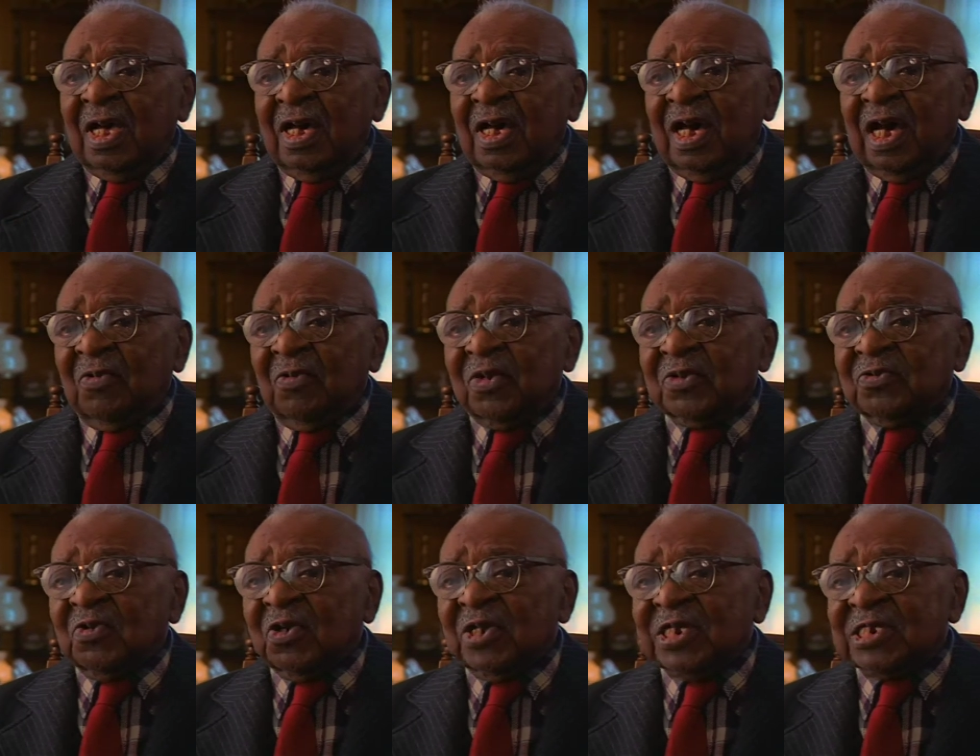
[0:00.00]
I
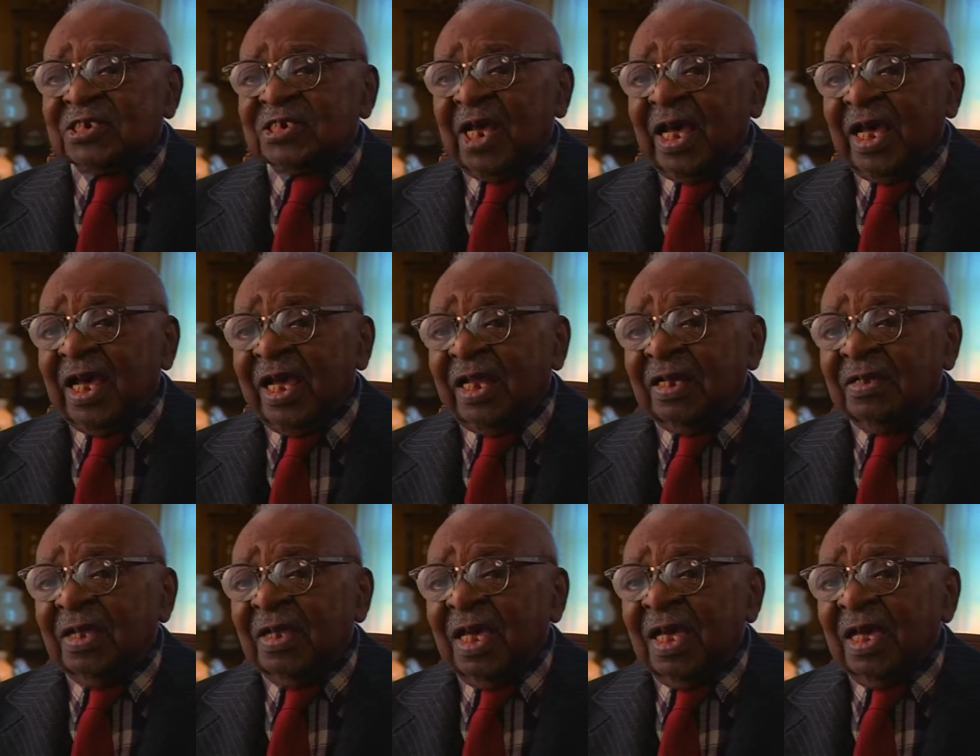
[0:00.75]
would
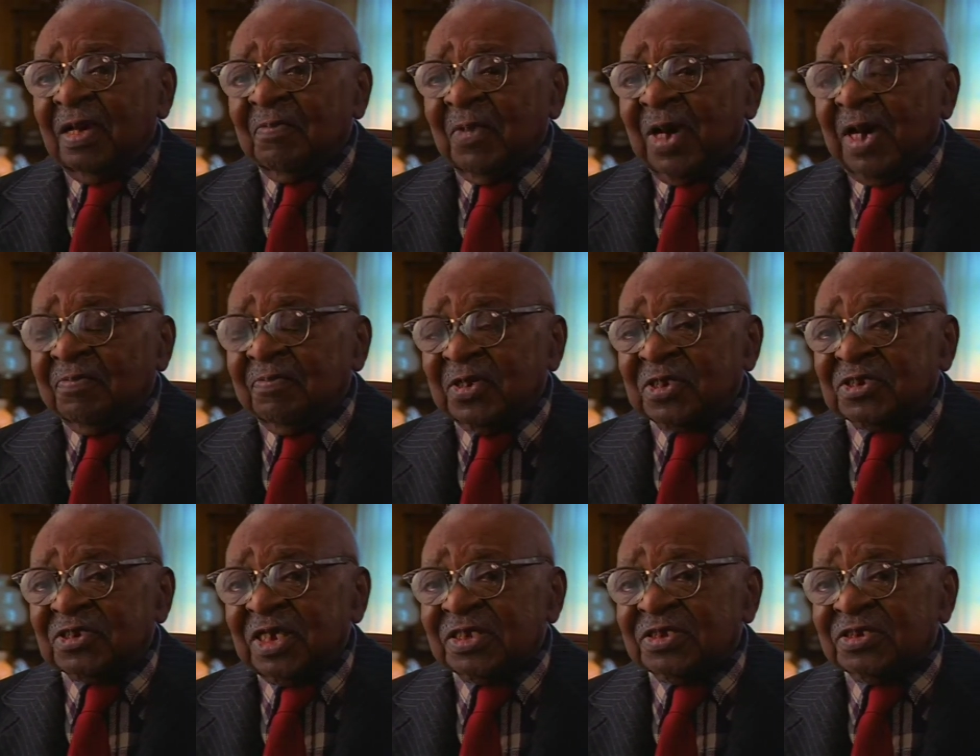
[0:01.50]
resign my
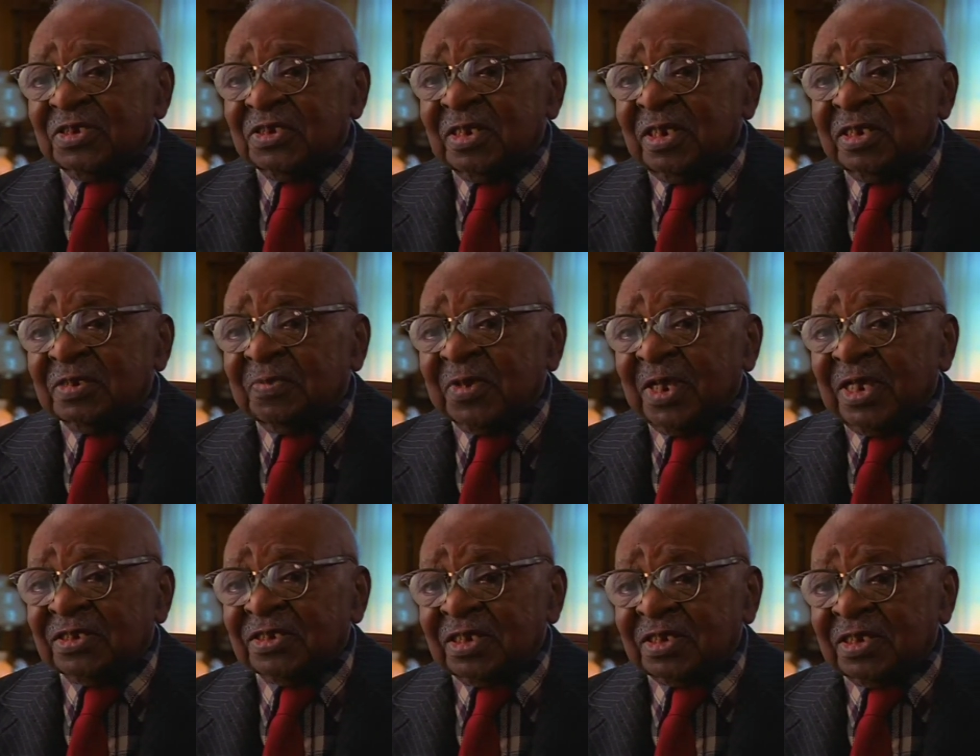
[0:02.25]
position as
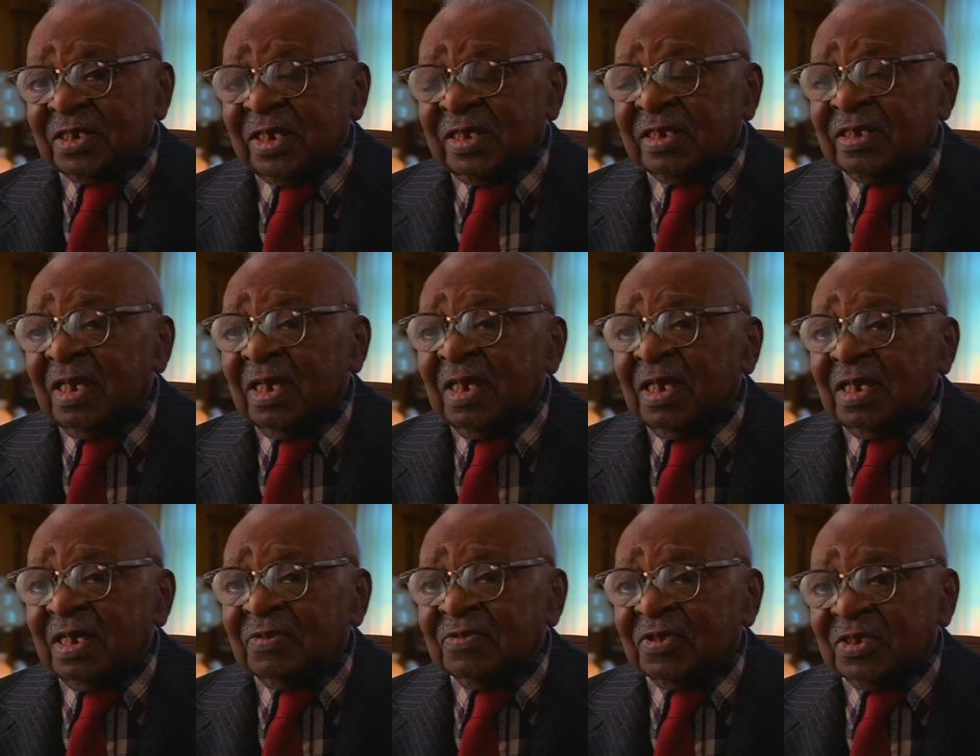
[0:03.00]
president
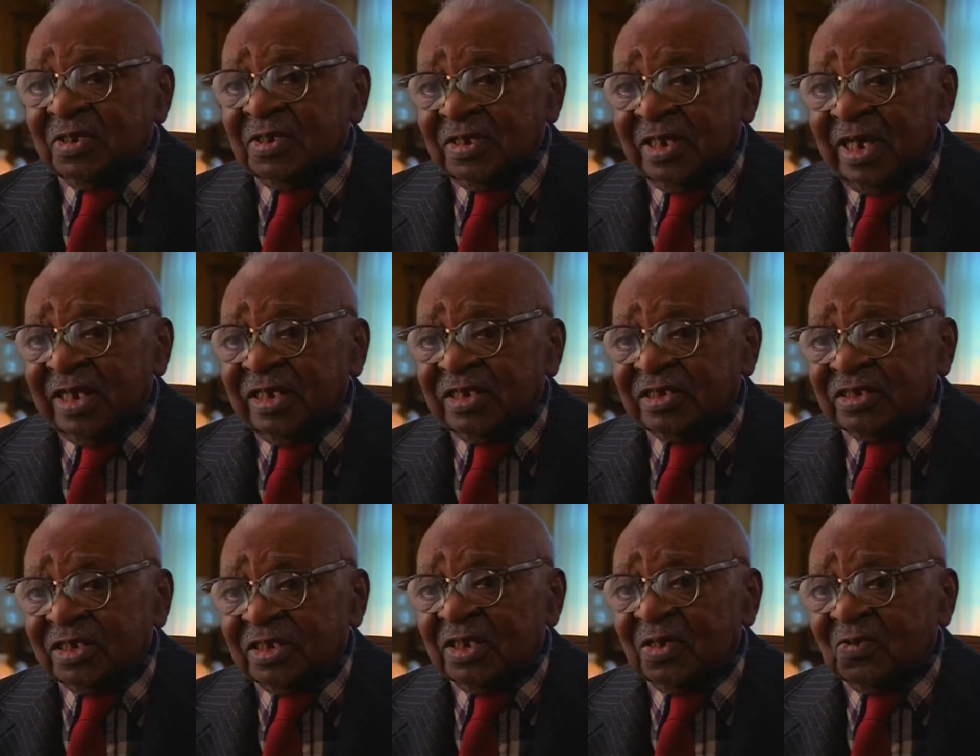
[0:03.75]
of the United
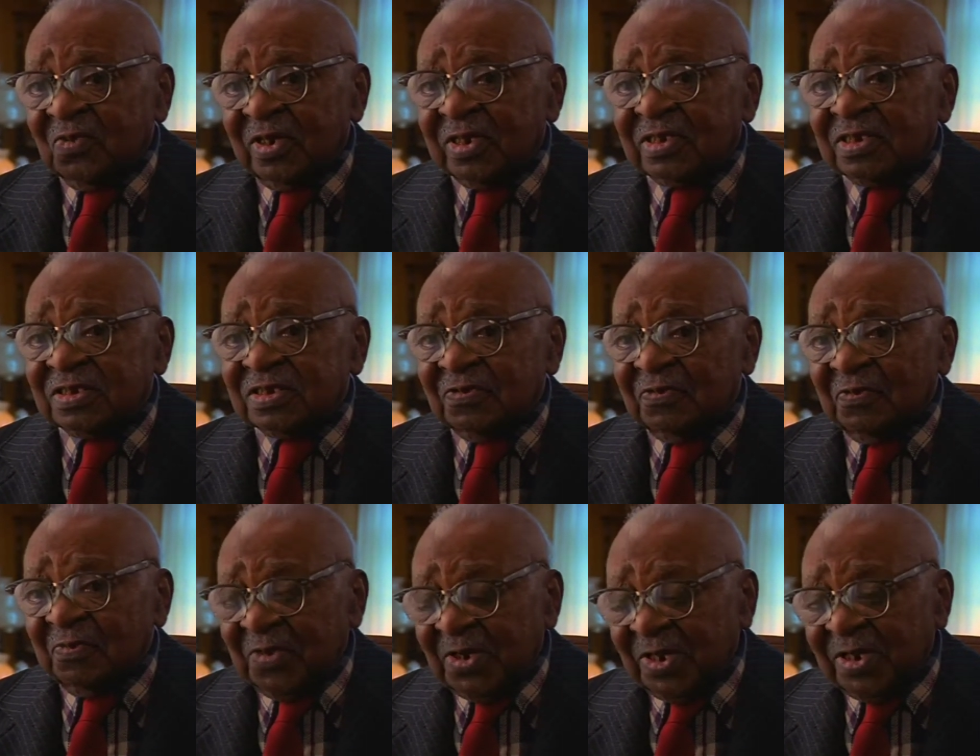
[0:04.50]
Steelworkers of
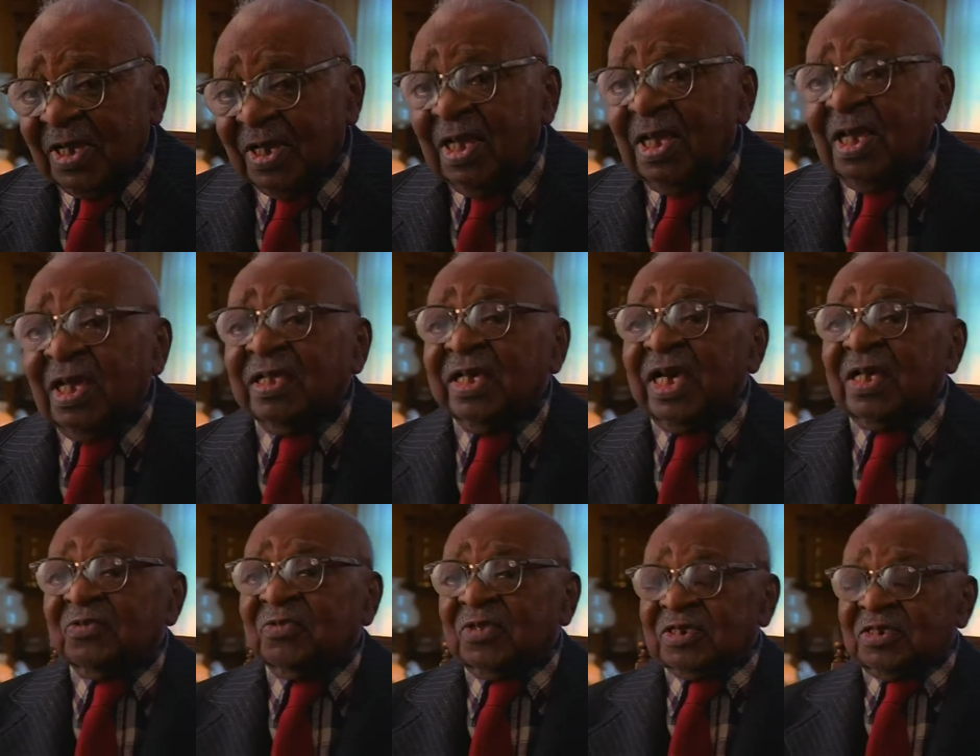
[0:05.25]
America.
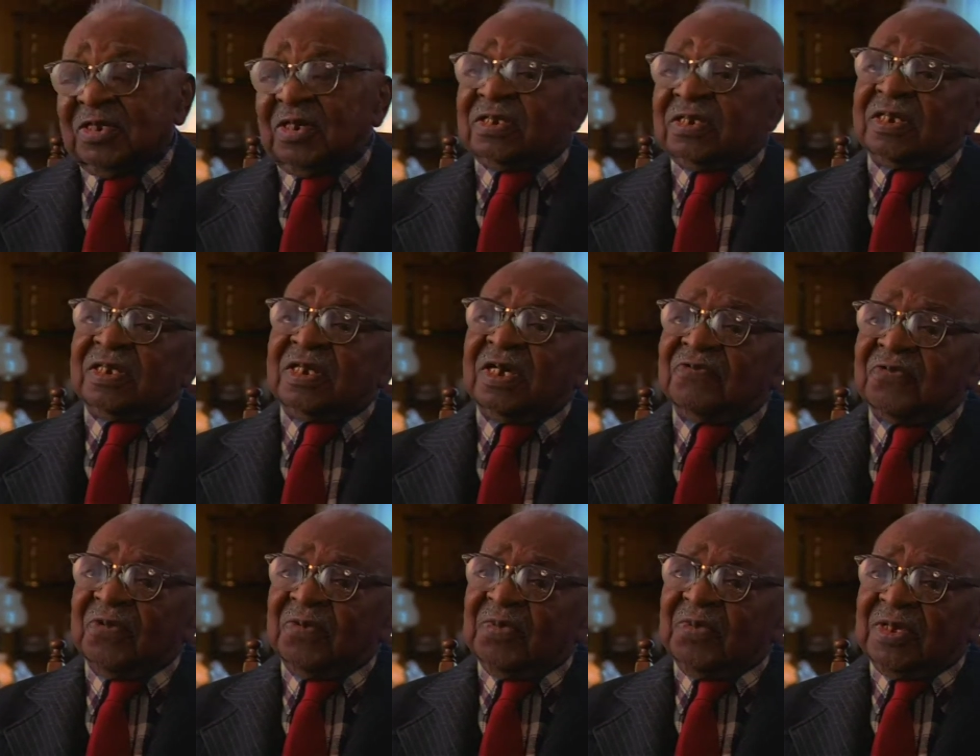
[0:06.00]
That was good enough
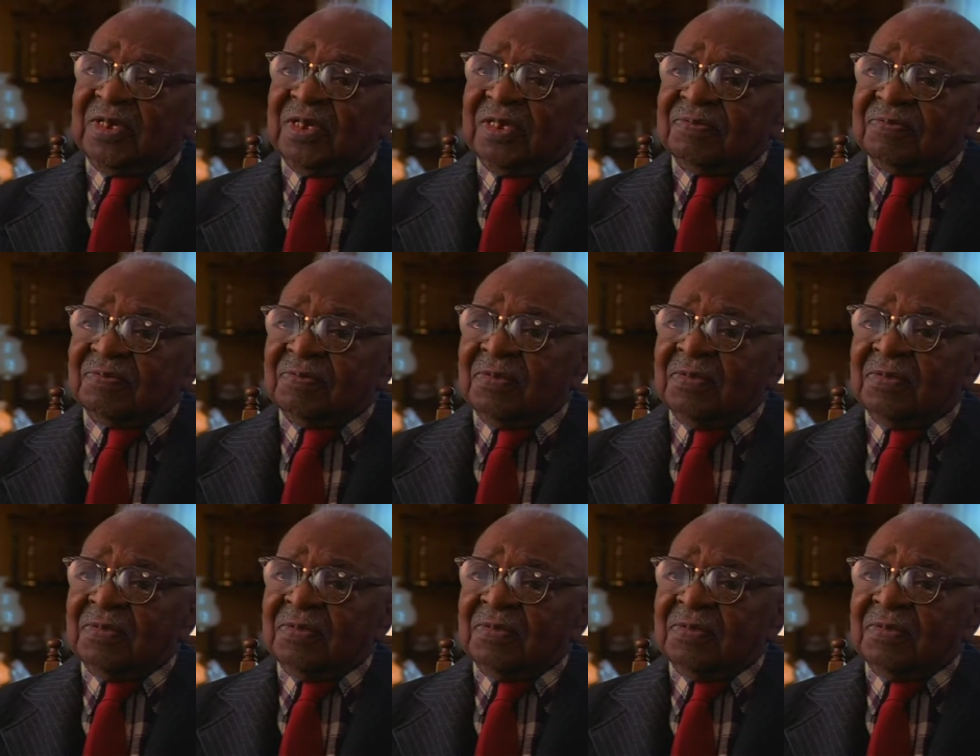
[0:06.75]
for me.